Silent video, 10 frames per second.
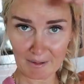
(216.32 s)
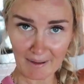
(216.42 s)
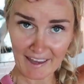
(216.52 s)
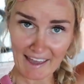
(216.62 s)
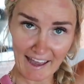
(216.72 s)
Look at
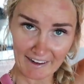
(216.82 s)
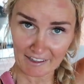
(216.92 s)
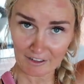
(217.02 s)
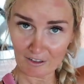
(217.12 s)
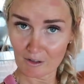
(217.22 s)
my hat
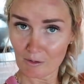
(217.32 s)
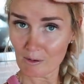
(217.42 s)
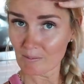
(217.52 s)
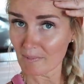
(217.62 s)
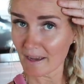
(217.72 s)
here.
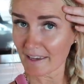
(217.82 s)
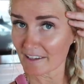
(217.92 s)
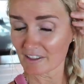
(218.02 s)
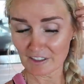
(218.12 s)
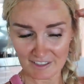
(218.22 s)
Oh
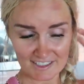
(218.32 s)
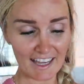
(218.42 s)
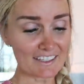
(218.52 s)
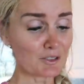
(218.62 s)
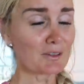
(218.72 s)
my goodness.
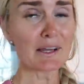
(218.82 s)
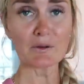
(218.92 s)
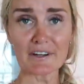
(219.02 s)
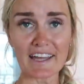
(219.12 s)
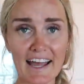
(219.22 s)
I do like wearing